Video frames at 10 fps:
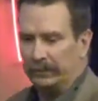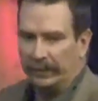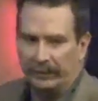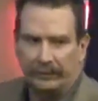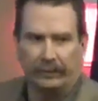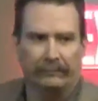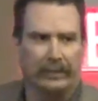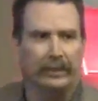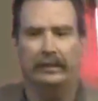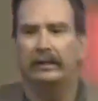uh, a
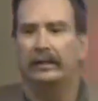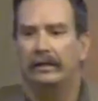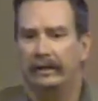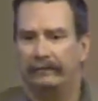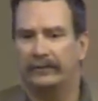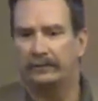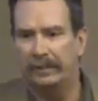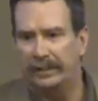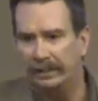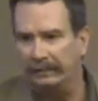survey of this
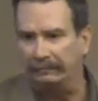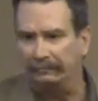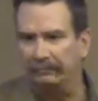meeting